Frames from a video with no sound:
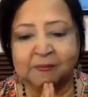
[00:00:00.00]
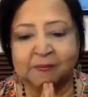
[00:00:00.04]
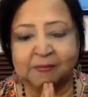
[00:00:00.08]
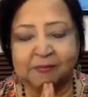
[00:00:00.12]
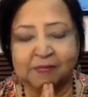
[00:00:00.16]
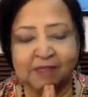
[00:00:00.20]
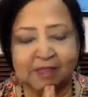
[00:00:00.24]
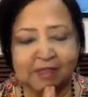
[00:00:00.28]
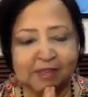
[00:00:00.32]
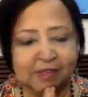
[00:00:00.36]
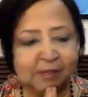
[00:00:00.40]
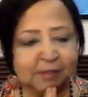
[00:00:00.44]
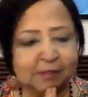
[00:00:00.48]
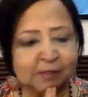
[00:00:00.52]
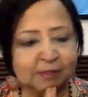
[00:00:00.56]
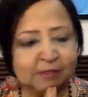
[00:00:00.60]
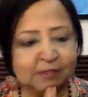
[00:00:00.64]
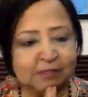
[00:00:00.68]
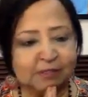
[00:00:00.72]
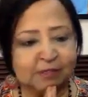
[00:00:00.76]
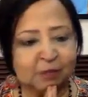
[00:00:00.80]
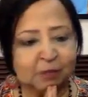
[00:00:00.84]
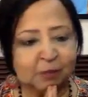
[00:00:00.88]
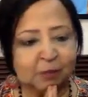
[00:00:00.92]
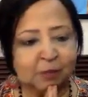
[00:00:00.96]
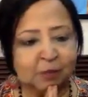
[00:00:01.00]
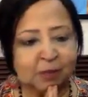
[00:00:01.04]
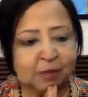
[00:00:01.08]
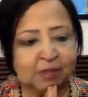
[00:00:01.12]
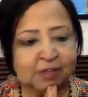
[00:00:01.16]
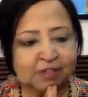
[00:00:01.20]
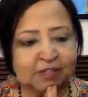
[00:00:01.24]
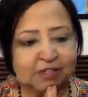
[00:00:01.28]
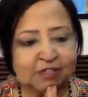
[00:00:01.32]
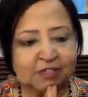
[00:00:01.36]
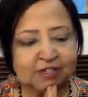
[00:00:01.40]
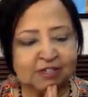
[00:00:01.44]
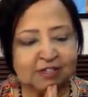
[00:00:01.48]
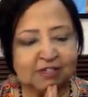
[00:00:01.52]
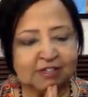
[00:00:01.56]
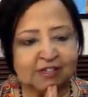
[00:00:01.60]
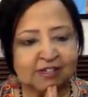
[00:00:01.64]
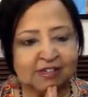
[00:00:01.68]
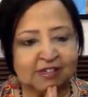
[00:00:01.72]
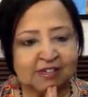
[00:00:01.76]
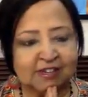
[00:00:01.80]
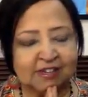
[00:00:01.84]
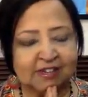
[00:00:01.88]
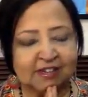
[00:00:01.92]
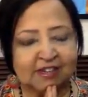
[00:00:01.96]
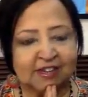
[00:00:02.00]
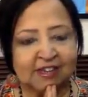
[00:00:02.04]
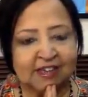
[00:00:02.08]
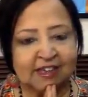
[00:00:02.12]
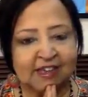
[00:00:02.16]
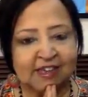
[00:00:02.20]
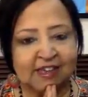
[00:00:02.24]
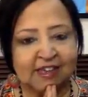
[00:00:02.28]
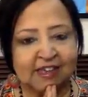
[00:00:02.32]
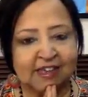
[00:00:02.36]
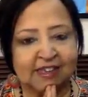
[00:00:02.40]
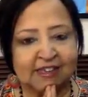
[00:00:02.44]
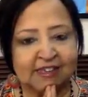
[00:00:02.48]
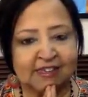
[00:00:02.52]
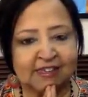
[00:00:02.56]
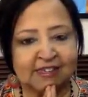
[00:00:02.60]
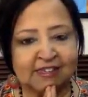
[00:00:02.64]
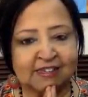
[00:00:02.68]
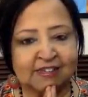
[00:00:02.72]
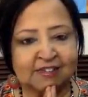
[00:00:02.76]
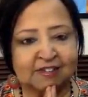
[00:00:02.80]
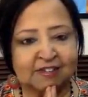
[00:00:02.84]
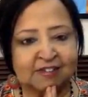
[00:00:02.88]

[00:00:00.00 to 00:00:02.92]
Thank you so much. And